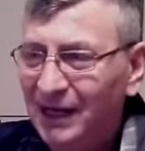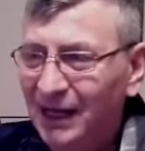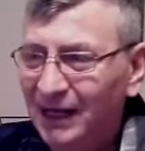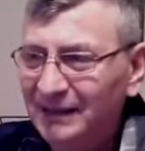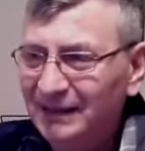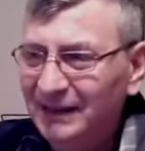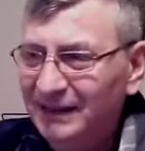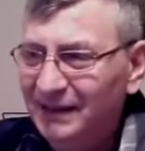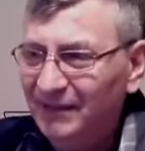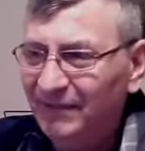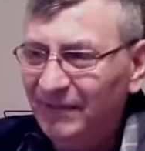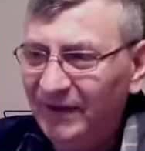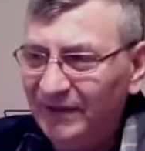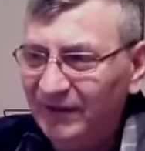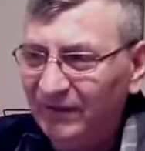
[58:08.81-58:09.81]
under the
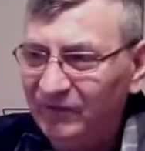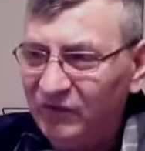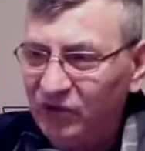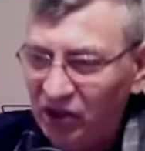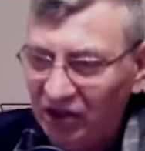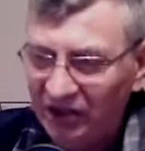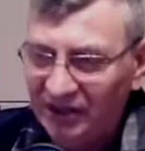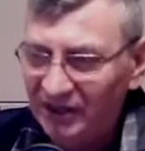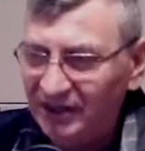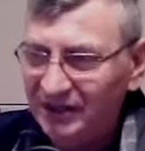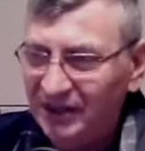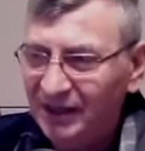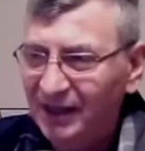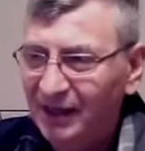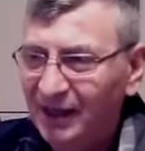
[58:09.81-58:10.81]
feet of
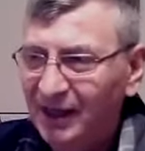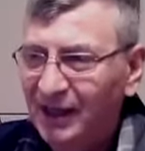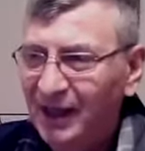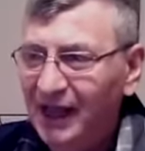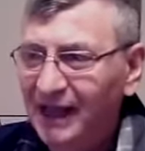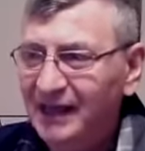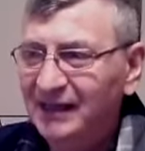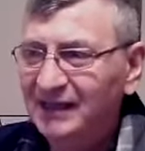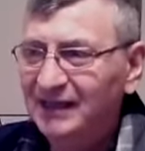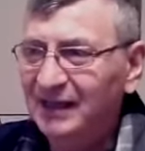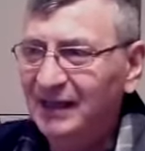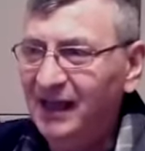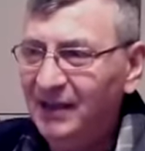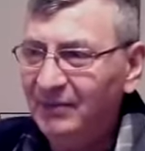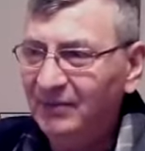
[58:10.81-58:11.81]
Jesus, and in
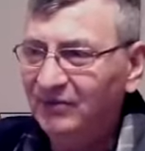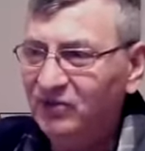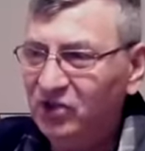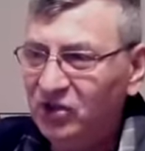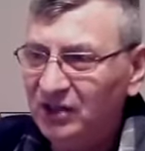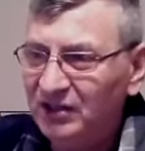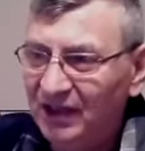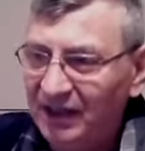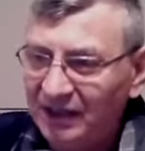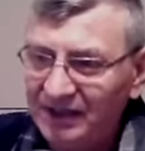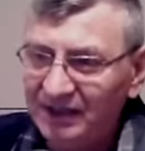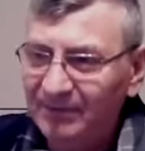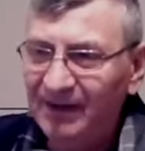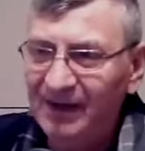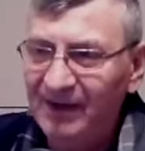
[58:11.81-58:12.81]
the name of Jesus,
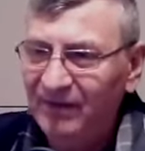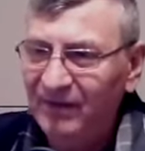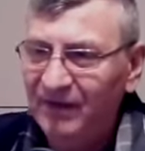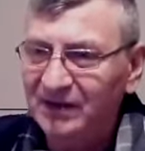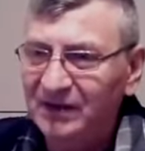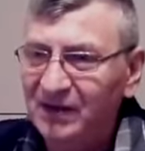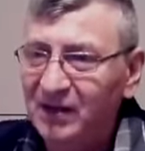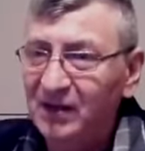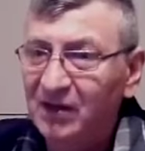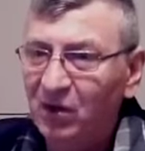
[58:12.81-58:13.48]
under my feet.